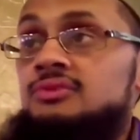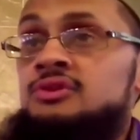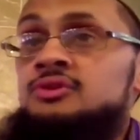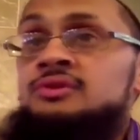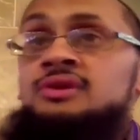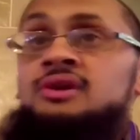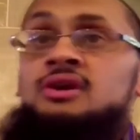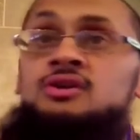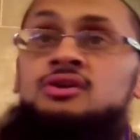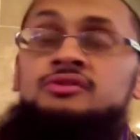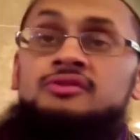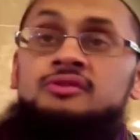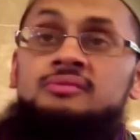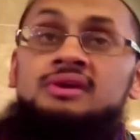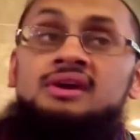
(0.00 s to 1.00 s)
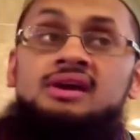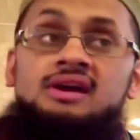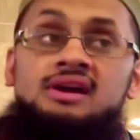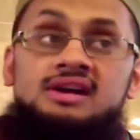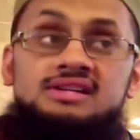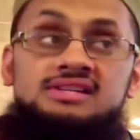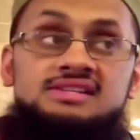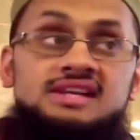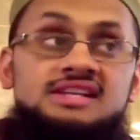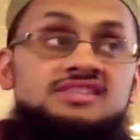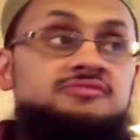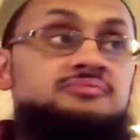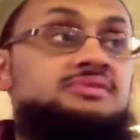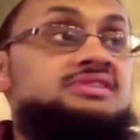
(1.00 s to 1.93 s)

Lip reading: You can argue from a set of